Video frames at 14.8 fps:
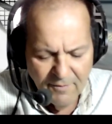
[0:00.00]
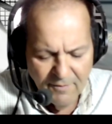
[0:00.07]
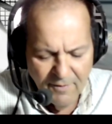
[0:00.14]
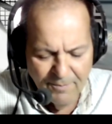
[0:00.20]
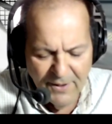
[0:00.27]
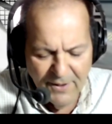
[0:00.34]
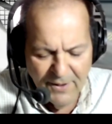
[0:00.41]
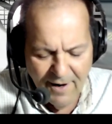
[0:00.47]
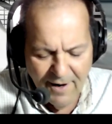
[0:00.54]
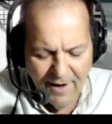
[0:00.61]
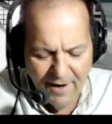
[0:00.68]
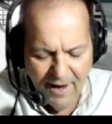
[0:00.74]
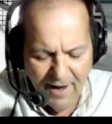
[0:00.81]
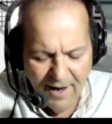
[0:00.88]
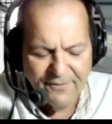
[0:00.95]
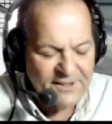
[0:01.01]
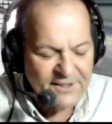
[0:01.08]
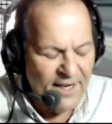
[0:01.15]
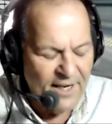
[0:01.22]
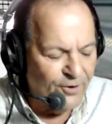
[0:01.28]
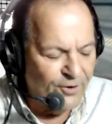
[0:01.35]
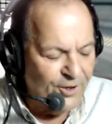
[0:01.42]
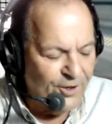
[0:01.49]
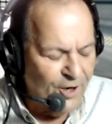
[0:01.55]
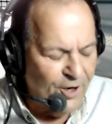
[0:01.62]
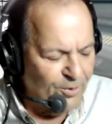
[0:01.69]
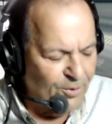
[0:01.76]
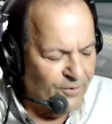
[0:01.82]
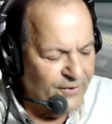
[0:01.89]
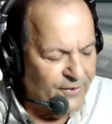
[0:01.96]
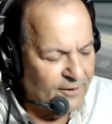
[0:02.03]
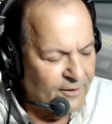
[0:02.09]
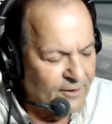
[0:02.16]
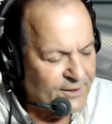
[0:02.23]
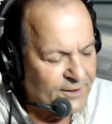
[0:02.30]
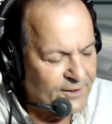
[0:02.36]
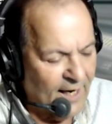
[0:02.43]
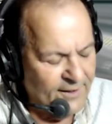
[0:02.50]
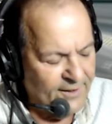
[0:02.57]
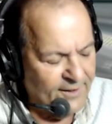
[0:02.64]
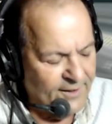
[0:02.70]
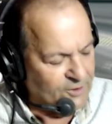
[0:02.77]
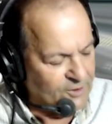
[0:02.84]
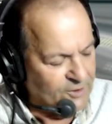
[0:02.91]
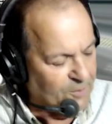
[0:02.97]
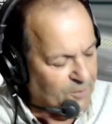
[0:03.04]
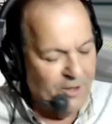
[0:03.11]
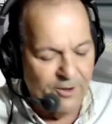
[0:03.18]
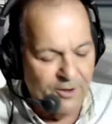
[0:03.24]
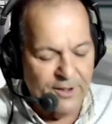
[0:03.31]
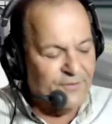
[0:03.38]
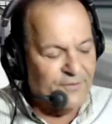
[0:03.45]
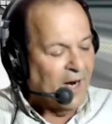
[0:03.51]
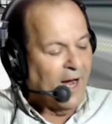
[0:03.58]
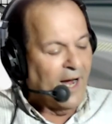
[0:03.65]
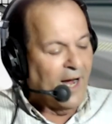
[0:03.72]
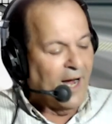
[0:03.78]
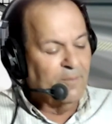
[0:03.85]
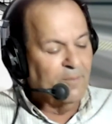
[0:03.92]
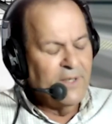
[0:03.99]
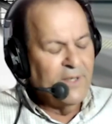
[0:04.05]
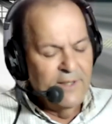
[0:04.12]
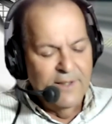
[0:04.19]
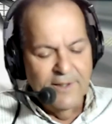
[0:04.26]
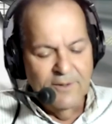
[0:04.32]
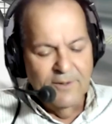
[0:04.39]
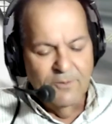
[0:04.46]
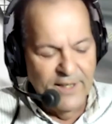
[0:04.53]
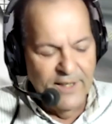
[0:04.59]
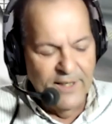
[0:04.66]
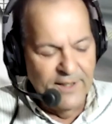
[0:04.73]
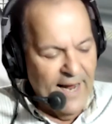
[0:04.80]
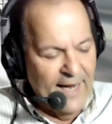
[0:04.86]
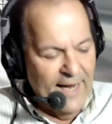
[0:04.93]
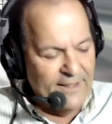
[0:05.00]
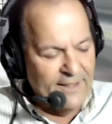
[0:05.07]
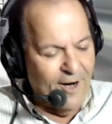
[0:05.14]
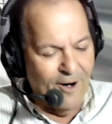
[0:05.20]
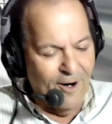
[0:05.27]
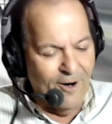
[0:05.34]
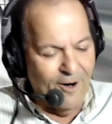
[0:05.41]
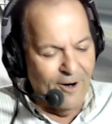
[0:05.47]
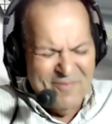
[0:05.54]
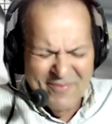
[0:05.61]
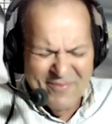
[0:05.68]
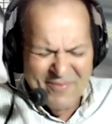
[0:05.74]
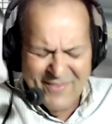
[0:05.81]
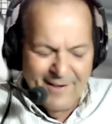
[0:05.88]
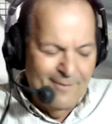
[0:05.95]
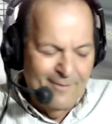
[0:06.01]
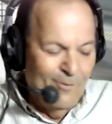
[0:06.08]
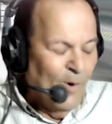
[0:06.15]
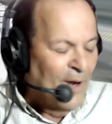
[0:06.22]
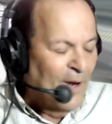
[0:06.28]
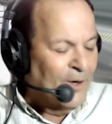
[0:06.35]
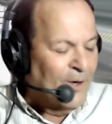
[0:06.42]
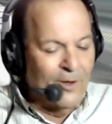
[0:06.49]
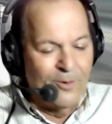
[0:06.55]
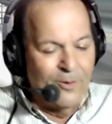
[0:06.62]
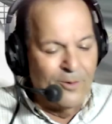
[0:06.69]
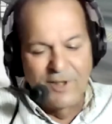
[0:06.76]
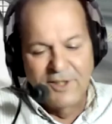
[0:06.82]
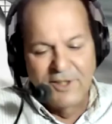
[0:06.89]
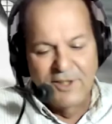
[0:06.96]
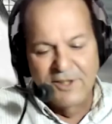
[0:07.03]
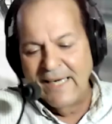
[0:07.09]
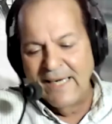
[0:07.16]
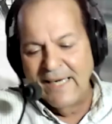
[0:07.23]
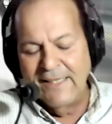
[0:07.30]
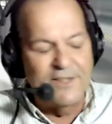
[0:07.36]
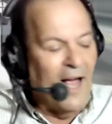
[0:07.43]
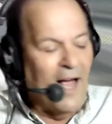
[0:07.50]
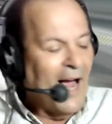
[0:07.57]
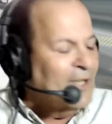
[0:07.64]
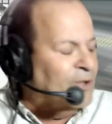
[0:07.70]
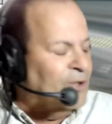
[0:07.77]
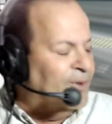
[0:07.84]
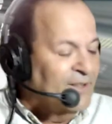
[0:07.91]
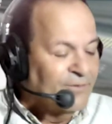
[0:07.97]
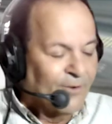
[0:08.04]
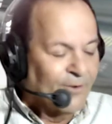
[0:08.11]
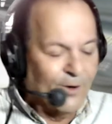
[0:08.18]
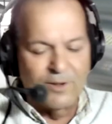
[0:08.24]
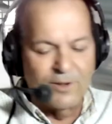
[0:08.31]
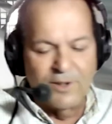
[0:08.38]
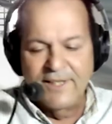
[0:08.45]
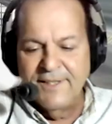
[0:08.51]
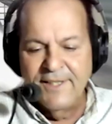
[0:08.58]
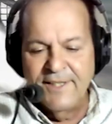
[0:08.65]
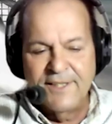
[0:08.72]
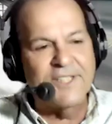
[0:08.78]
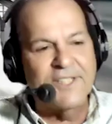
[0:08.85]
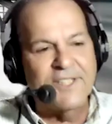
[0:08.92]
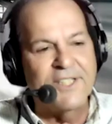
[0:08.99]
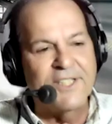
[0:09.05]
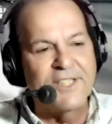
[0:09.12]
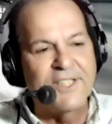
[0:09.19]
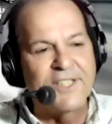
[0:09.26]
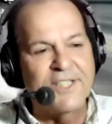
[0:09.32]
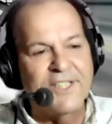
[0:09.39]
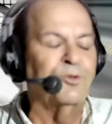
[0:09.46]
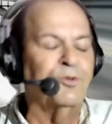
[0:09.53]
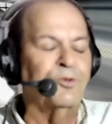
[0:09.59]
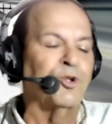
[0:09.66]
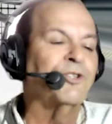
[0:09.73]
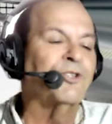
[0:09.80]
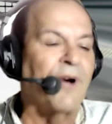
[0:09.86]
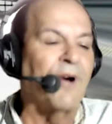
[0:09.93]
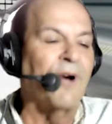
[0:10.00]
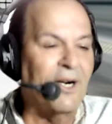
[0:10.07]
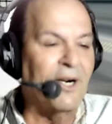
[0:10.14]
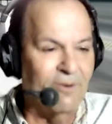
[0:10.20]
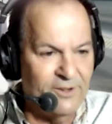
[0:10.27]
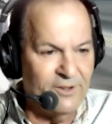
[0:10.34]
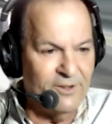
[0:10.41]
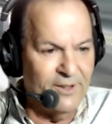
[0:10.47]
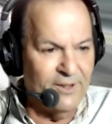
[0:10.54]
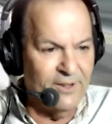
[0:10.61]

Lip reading: But I have said for a number of years, Todd, that there was a period of time when NASCAR, whether it was by design or inadvertently, disconnected from short track racing.